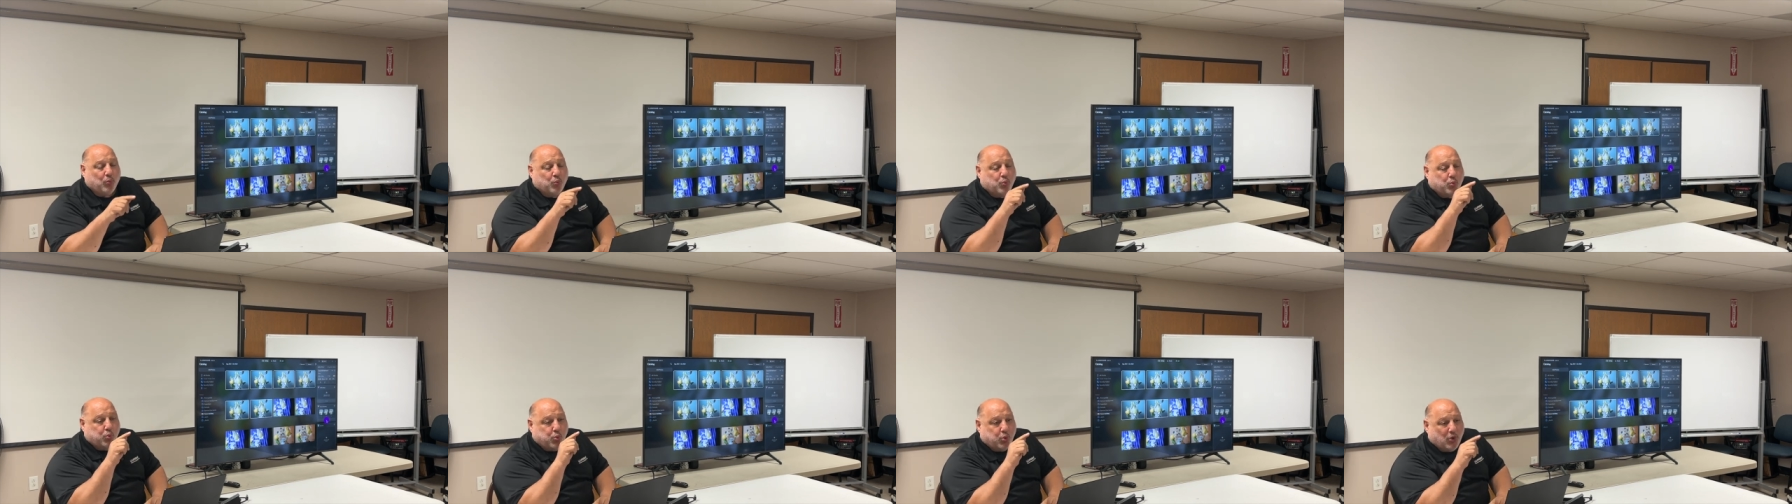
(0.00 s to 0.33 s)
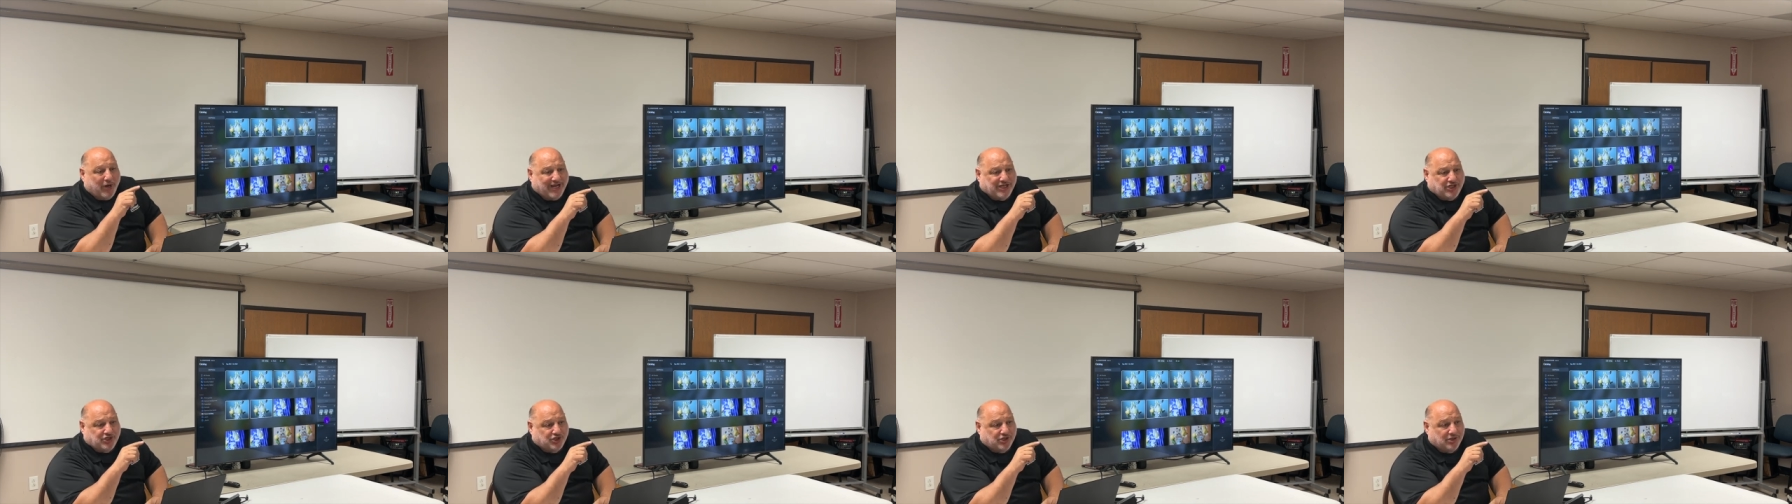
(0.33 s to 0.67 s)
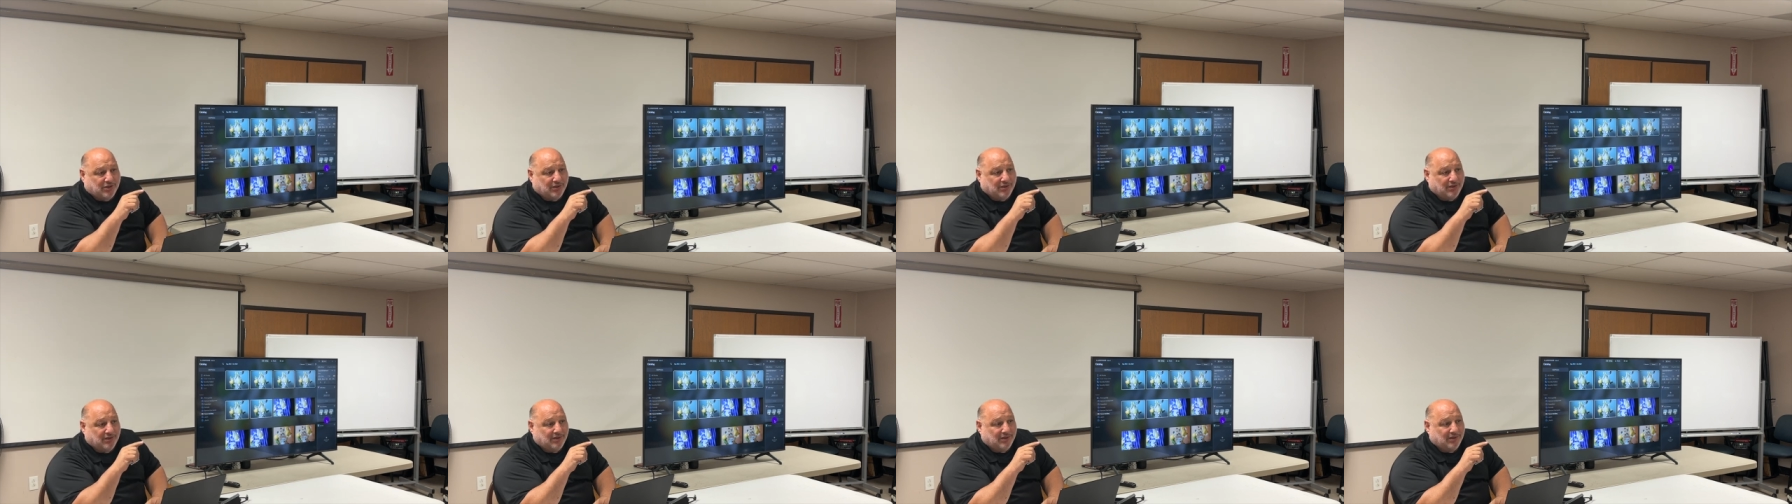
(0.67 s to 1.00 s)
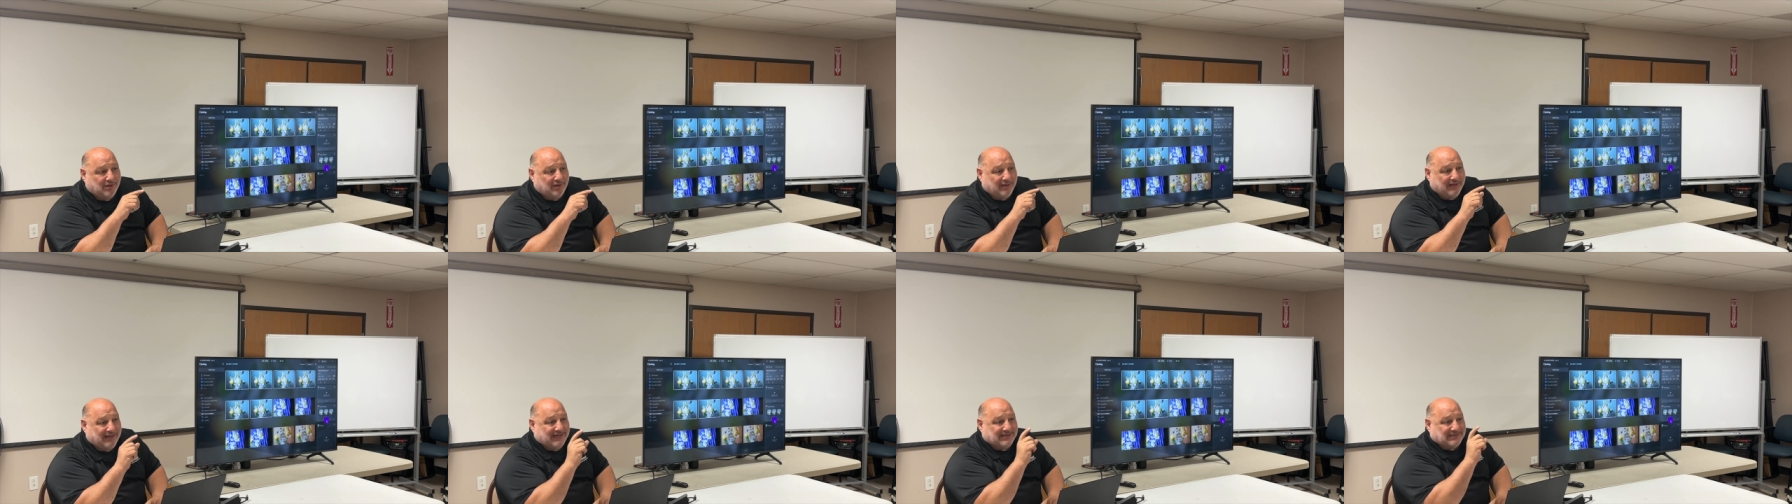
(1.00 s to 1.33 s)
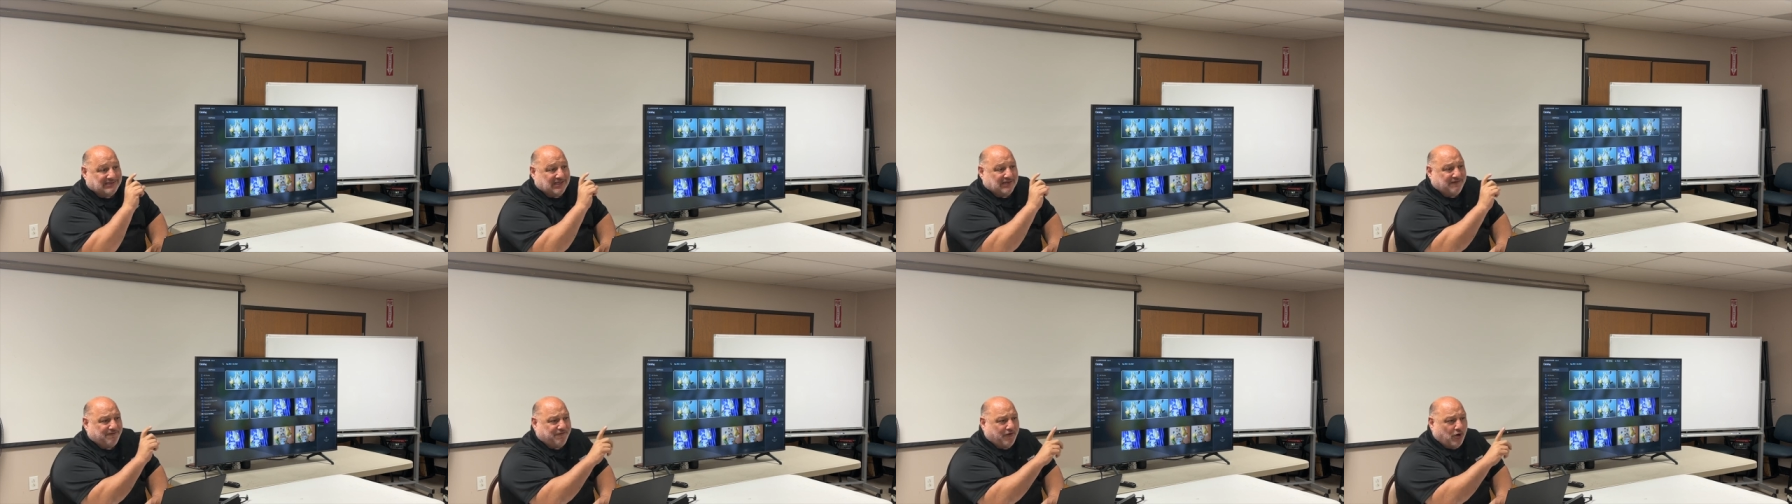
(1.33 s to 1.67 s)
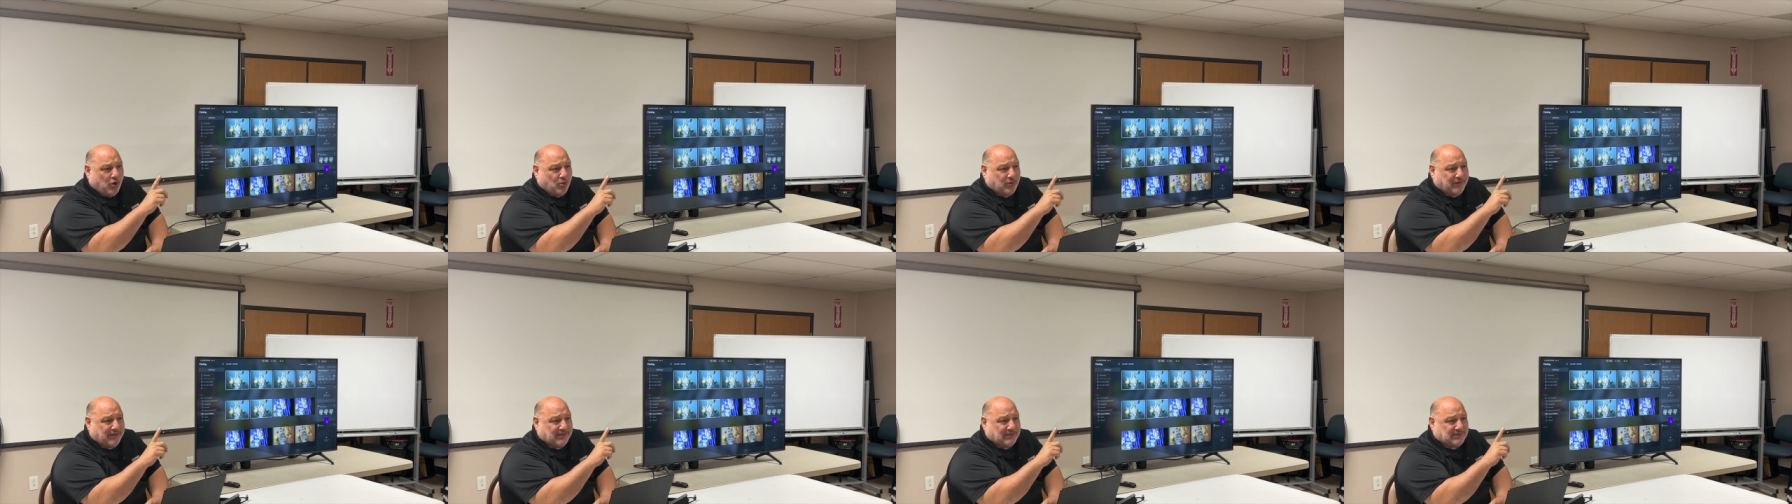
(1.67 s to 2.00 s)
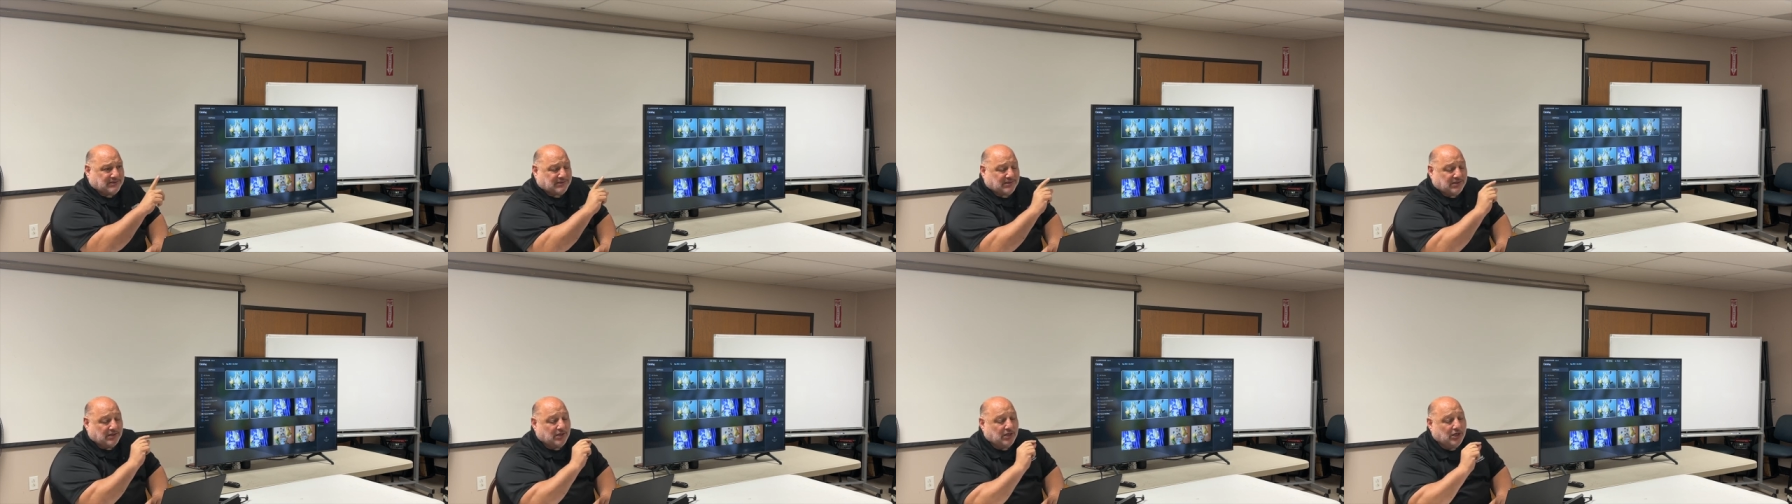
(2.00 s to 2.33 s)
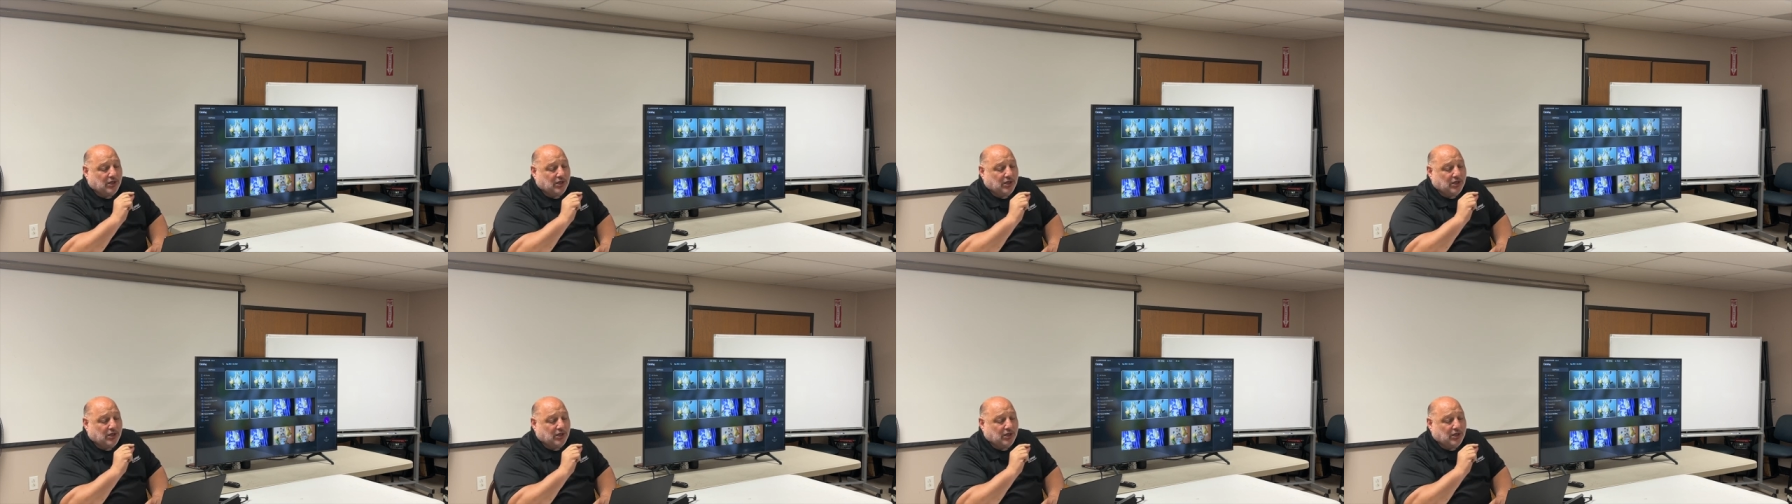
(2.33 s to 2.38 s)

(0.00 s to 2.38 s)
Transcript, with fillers: which is in focus,